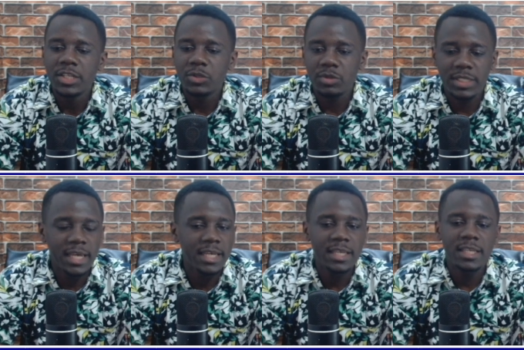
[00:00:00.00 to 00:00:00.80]

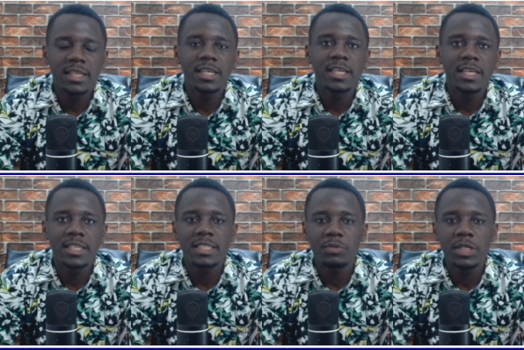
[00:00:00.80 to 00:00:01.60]
Today,
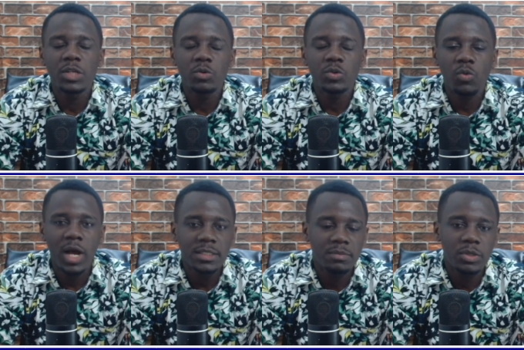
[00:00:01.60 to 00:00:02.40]
it really looked
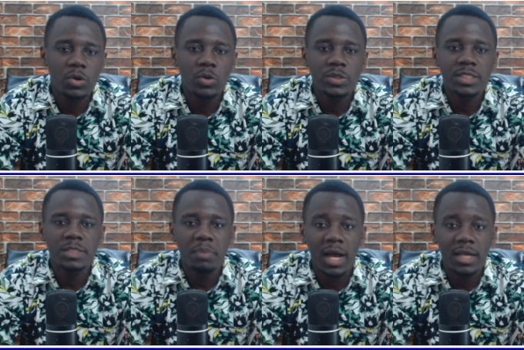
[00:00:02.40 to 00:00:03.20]
worse because
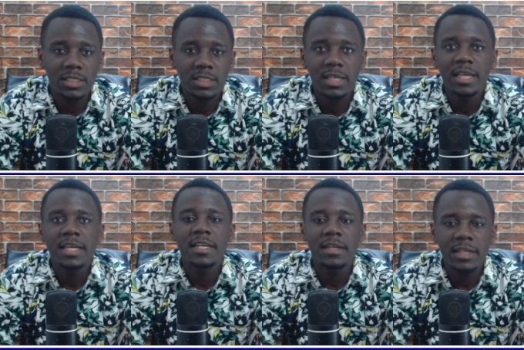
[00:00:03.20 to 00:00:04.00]
Spurs
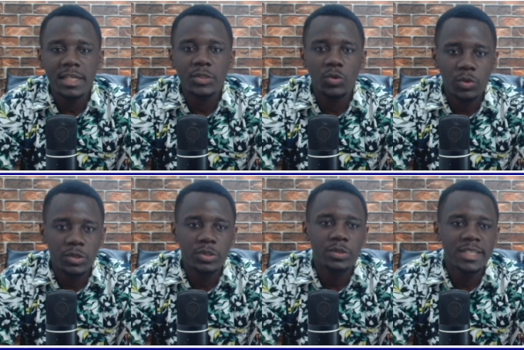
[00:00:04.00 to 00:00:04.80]
needed to win
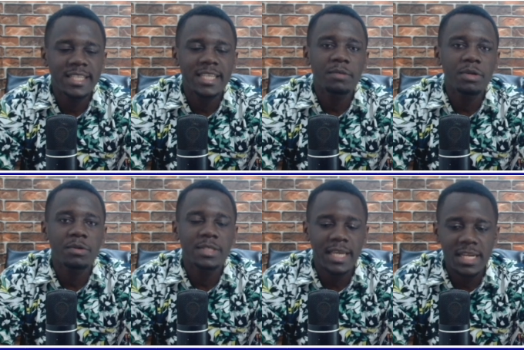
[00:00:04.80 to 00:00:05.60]
to see to it that they will
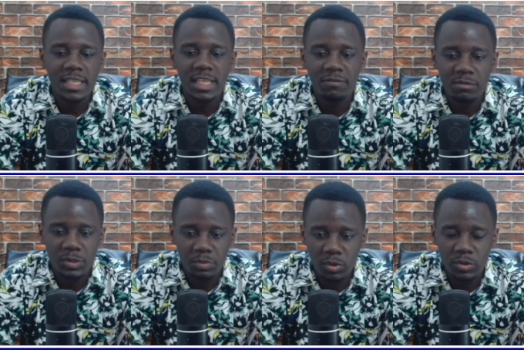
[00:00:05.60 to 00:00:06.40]
retain their 4th
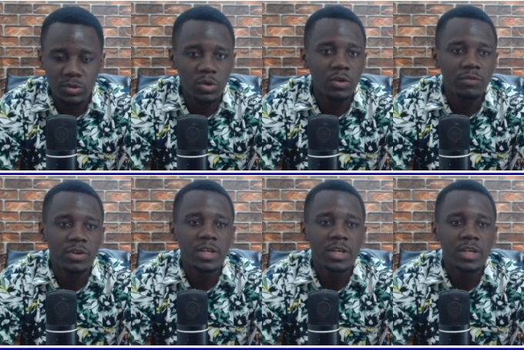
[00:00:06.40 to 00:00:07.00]
spot of